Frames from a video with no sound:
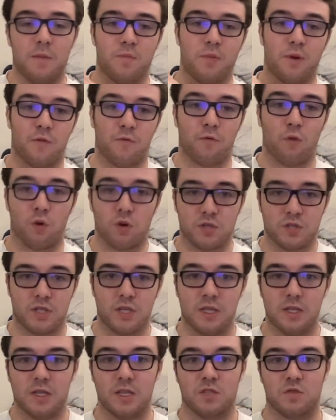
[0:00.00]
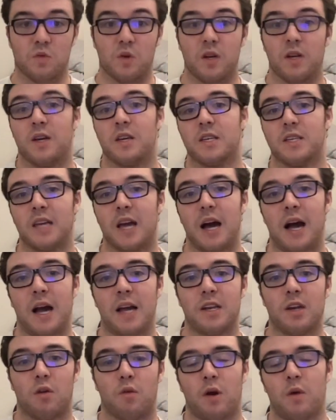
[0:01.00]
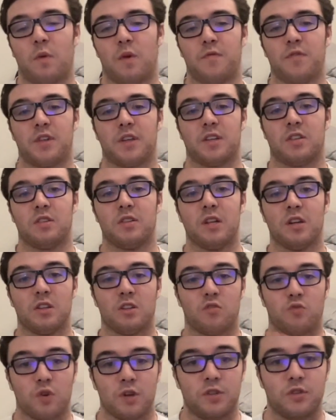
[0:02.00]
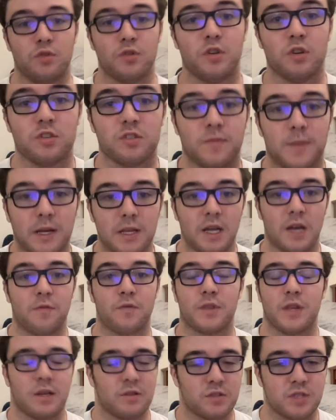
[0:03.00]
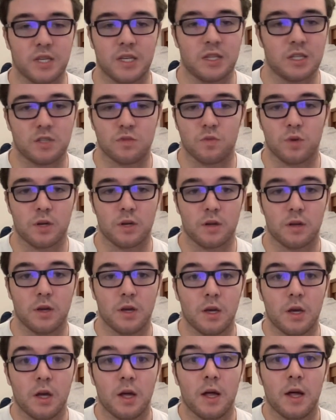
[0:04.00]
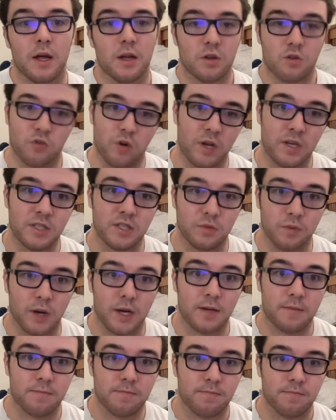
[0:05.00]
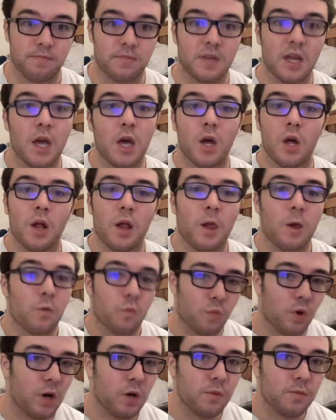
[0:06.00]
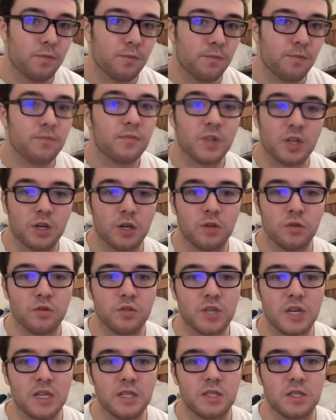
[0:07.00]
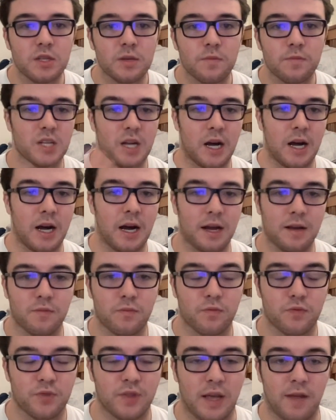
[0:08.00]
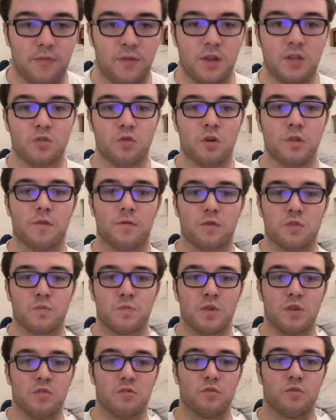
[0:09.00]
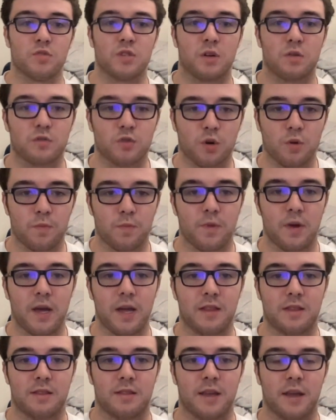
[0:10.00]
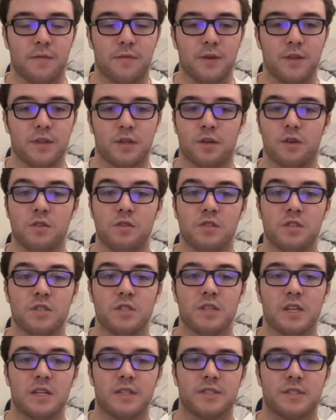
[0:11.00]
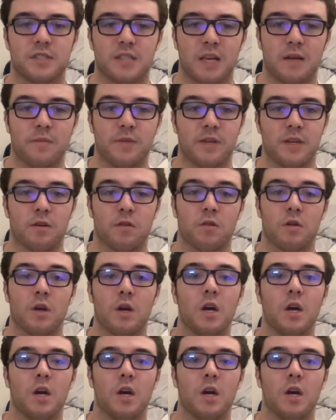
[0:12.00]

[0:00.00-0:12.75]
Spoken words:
before seeing this one. Yeah, I know, I went for like nearly 22 years of my life without seeing this one. Crazy, right? Well, the good news is, I thankfully enjoyed the first Beetlejuice, and thankfully the good news is, it's the same here.